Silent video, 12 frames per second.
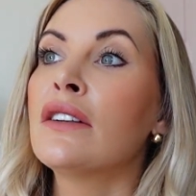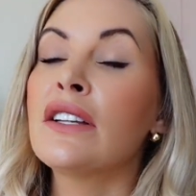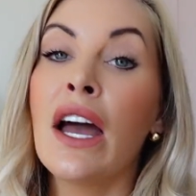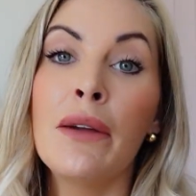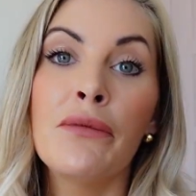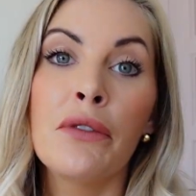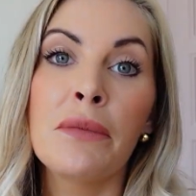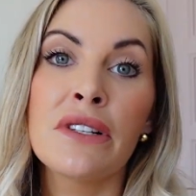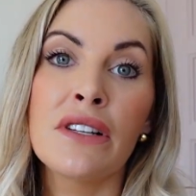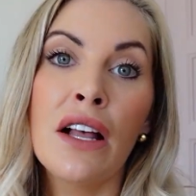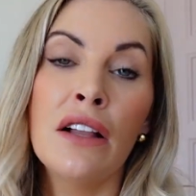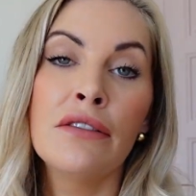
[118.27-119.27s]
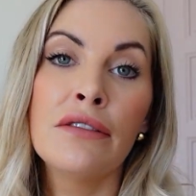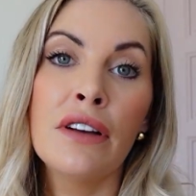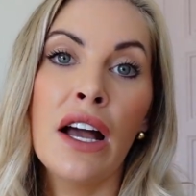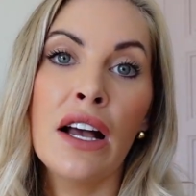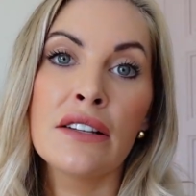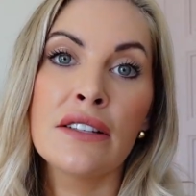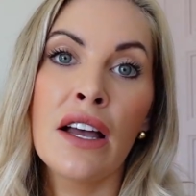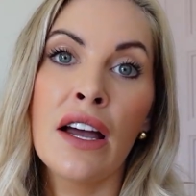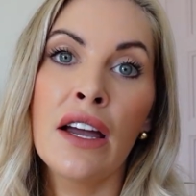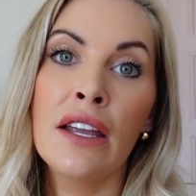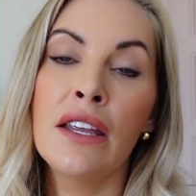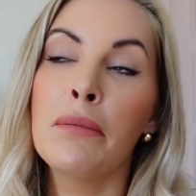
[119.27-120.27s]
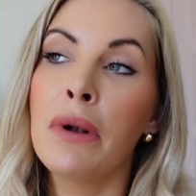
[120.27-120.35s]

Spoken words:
time for myself as I